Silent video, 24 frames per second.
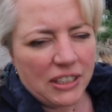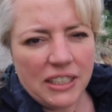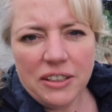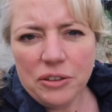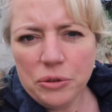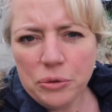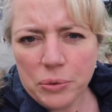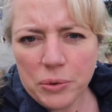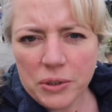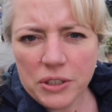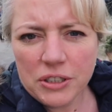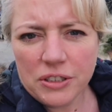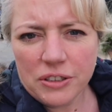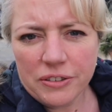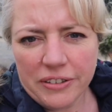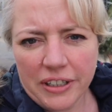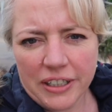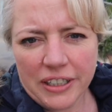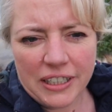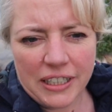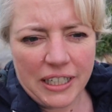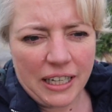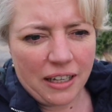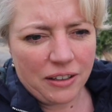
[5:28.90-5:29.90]
a little wander
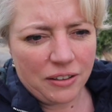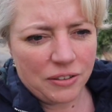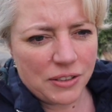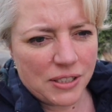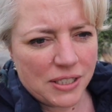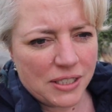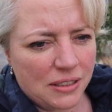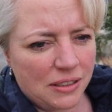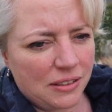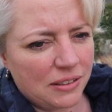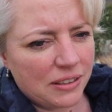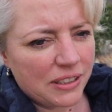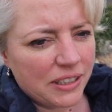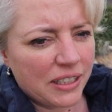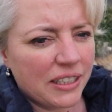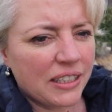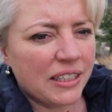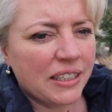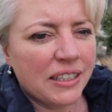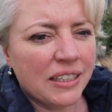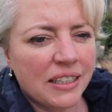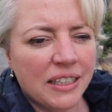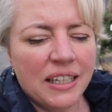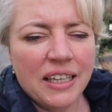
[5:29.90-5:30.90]
around Calstock.
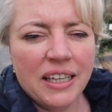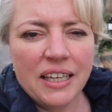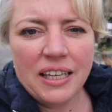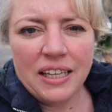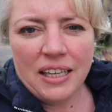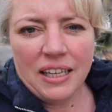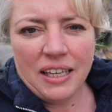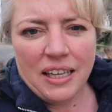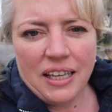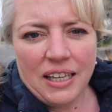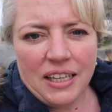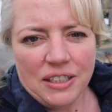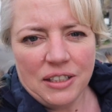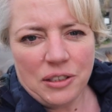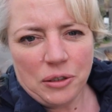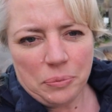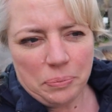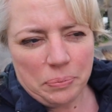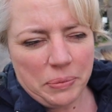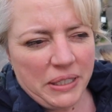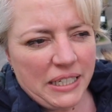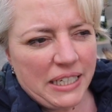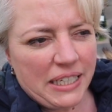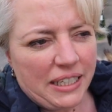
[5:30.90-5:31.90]

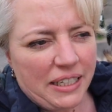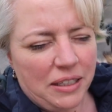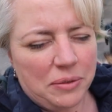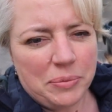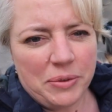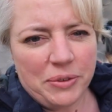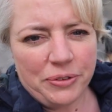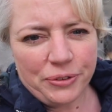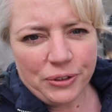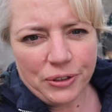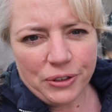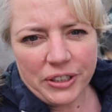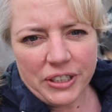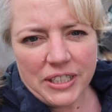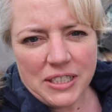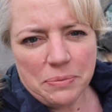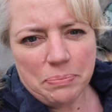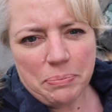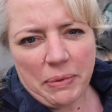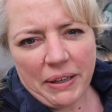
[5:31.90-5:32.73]
Not been here before. It is